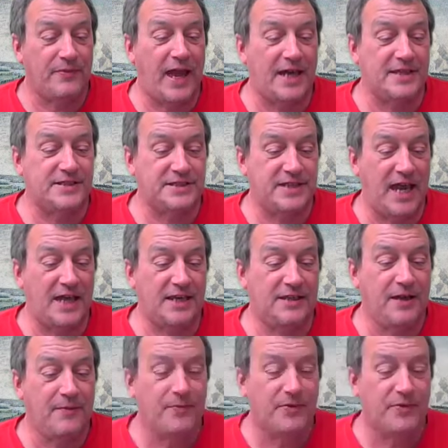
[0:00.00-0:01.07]
had
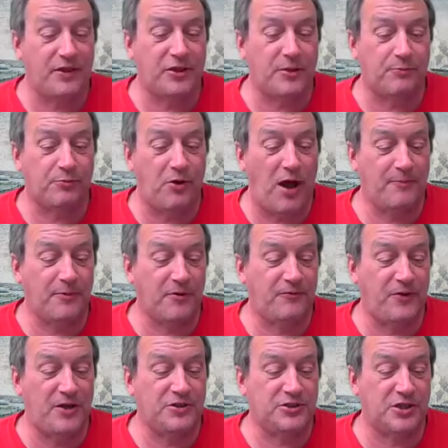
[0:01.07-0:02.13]
said that the
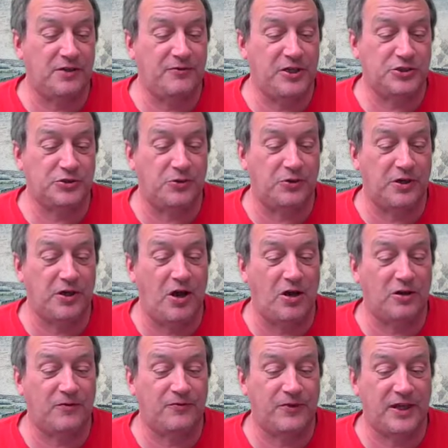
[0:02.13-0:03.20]
proper function of
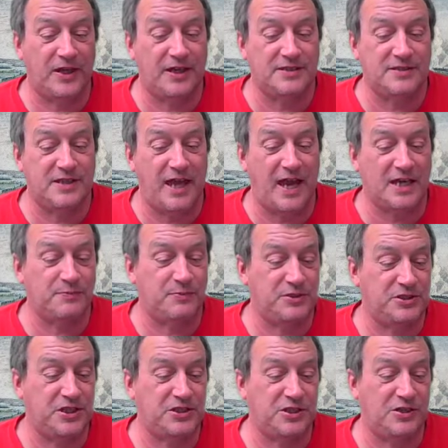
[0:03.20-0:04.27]
historiography is the
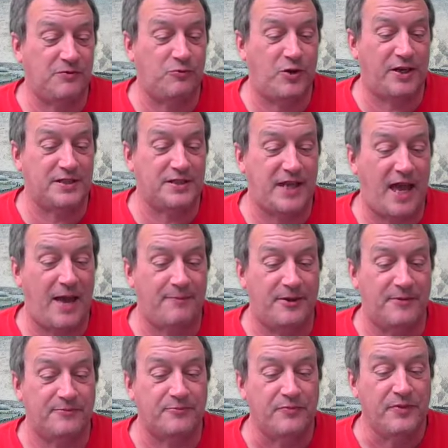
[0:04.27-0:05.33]
exposition of what has
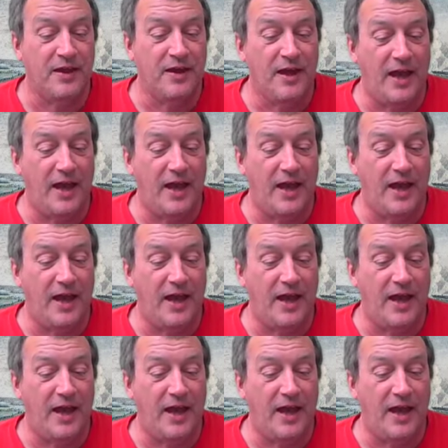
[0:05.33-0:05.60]
happened